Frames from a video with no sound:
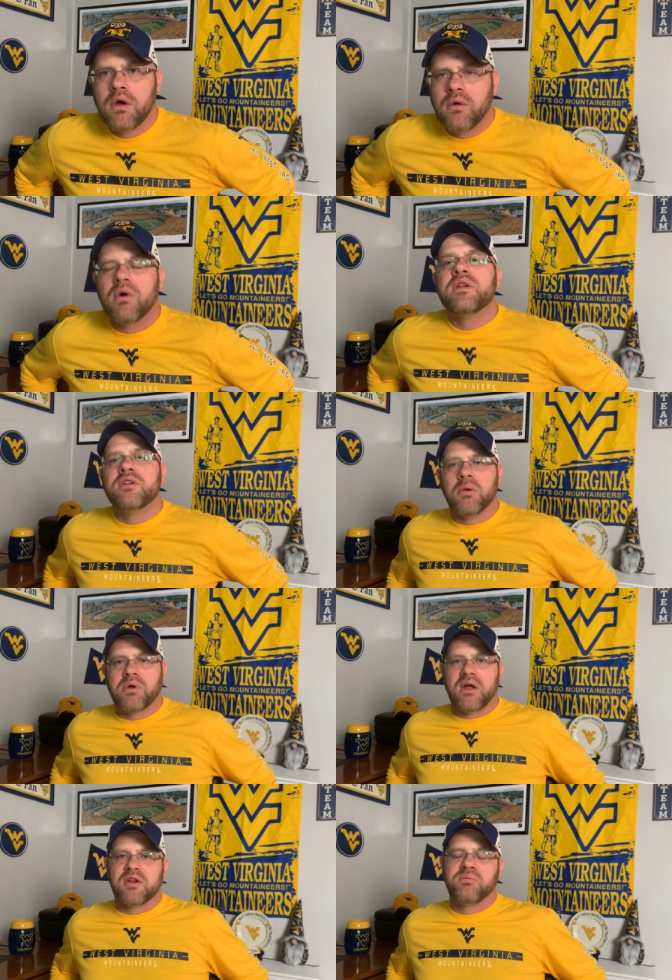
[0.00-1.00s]
What is up,
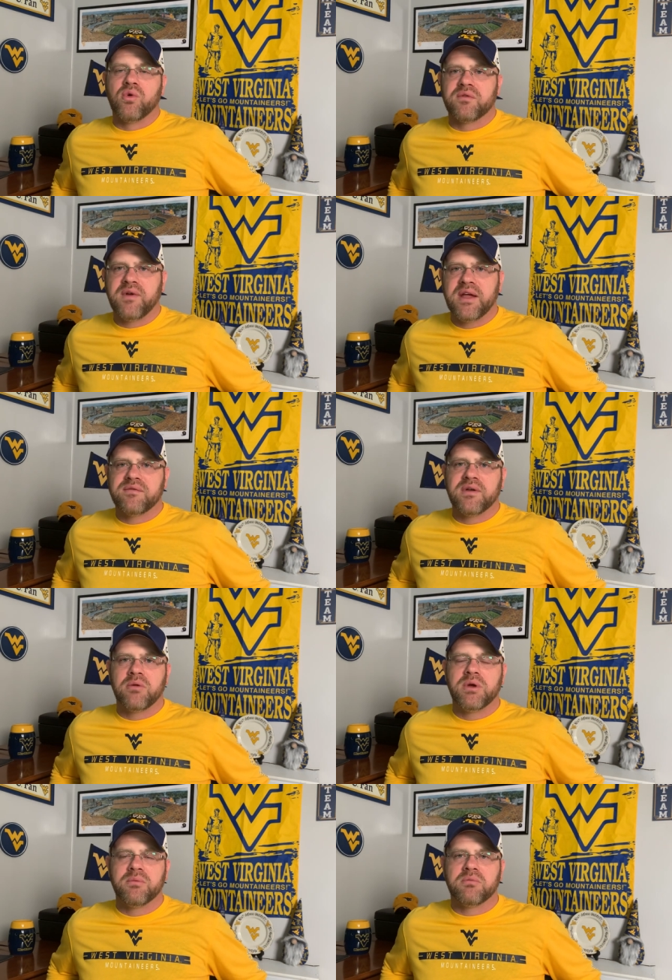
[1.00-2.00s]
college sports fans, fellow
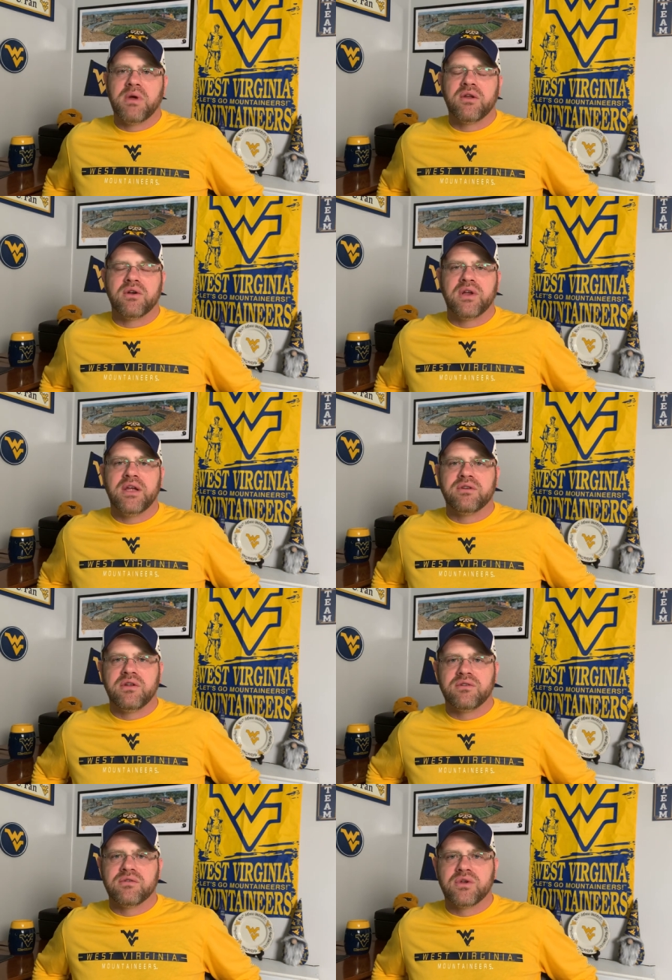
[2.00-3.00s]
members of Mountaineer Nation?
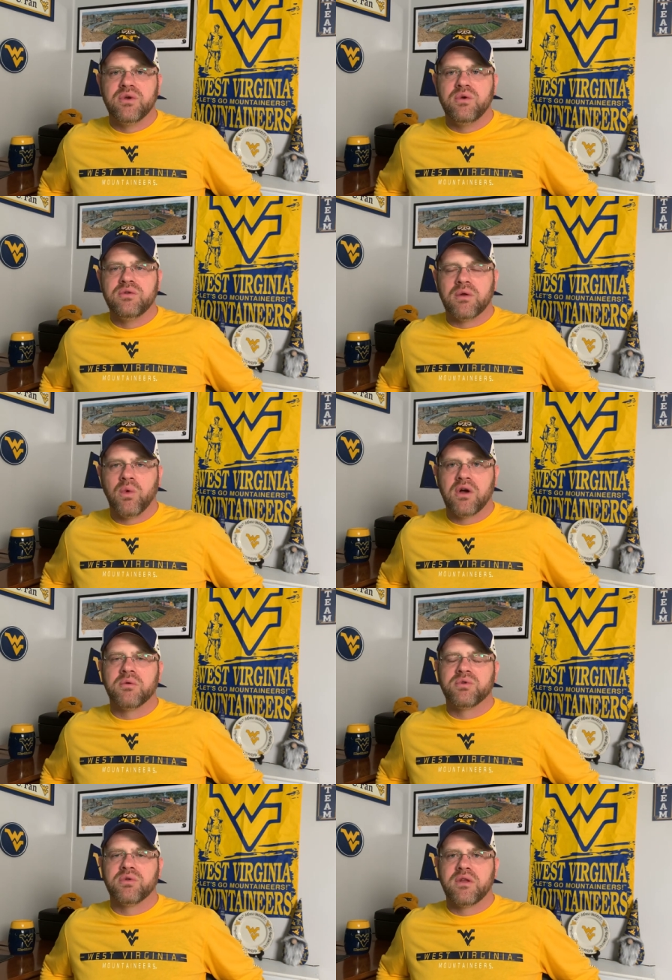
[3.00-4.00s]
This is Couz, and
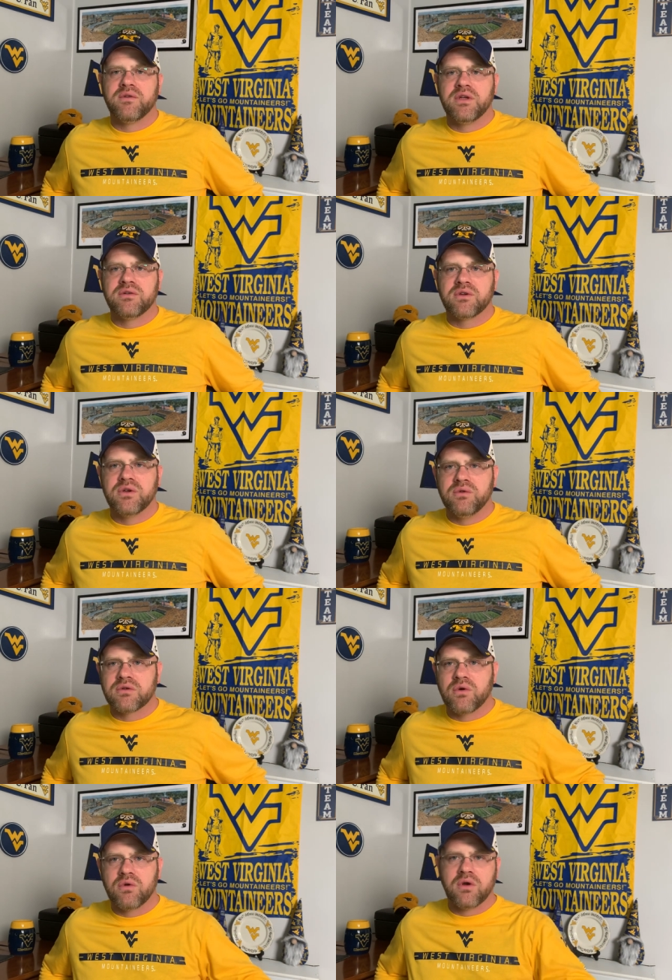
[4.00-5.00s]
welcome to another edition of Couz's
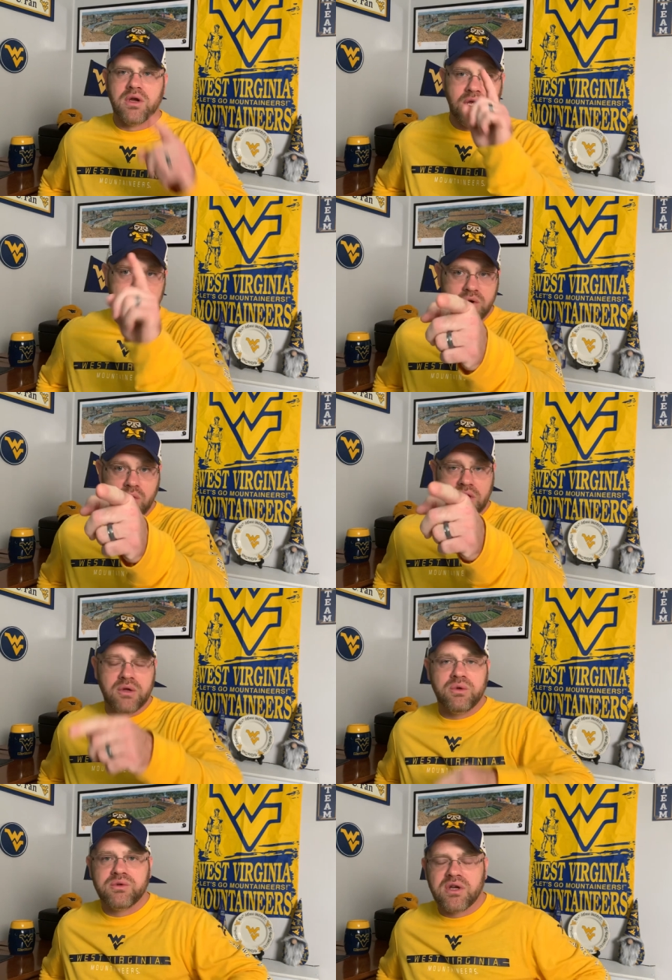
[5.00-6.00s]
Corner, your go
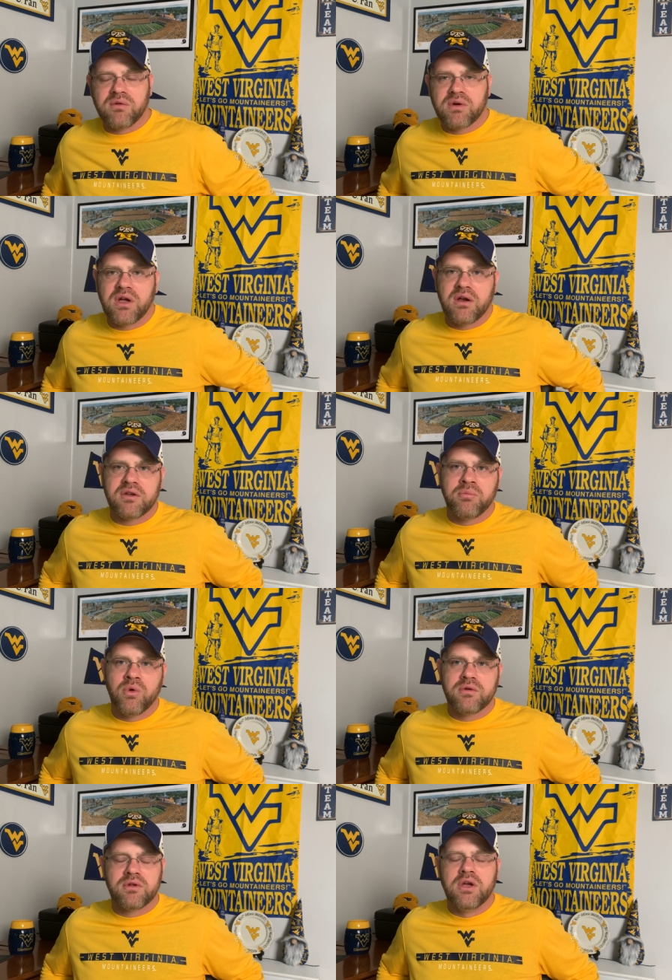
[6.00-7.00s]
to channel for college
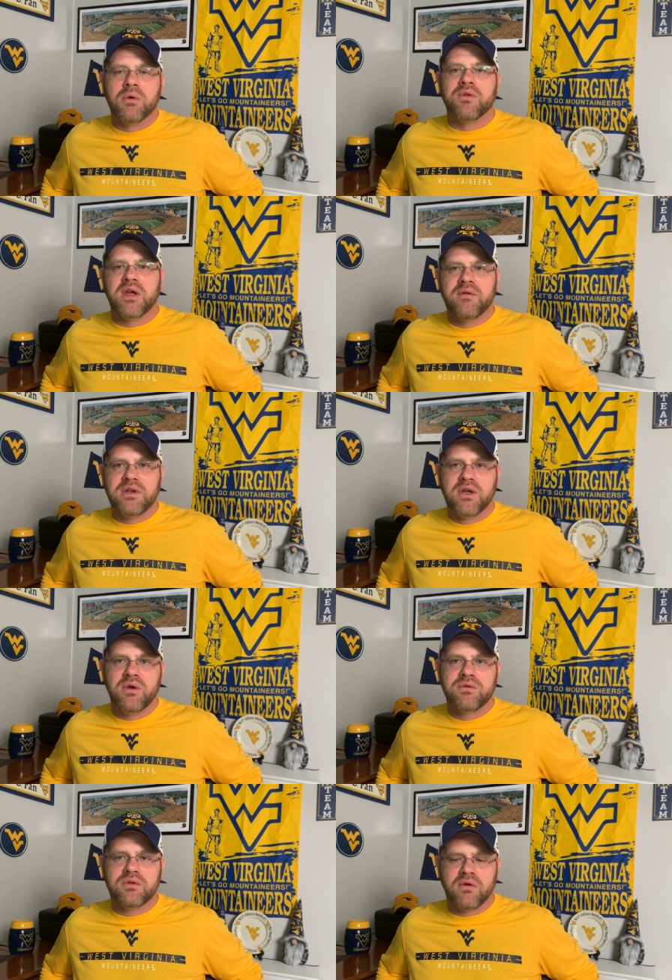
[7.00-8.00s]
sports with a heavy
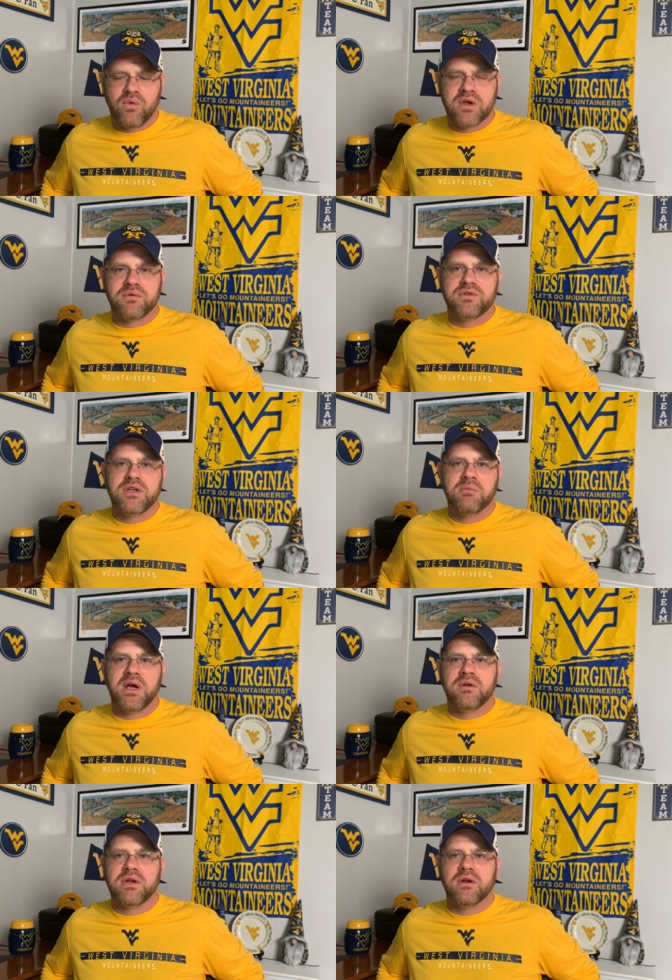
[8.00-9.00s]
dose of West Virginia
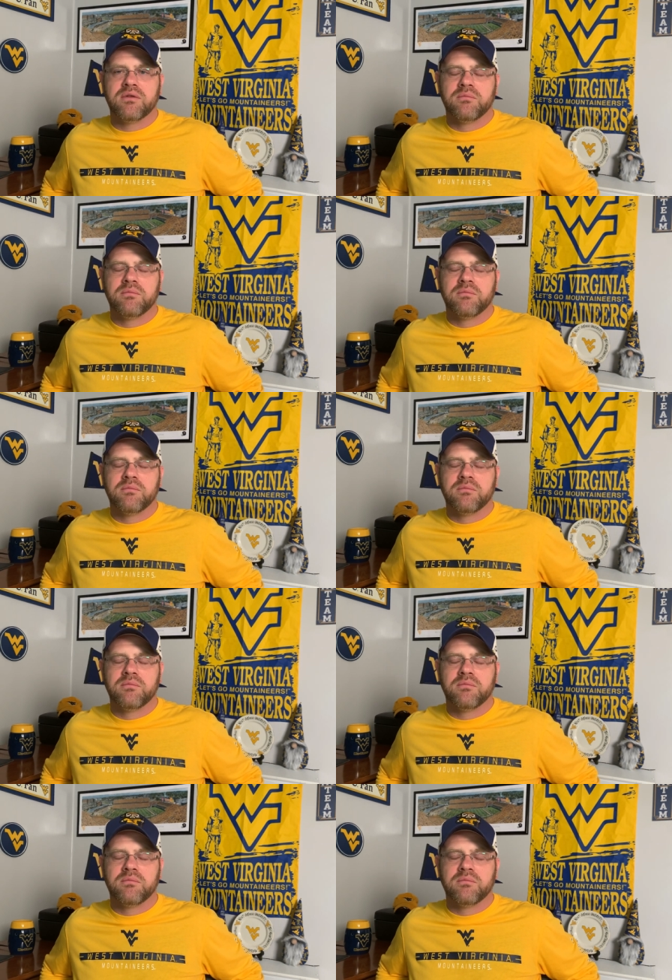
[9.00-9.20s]
Mountaineers.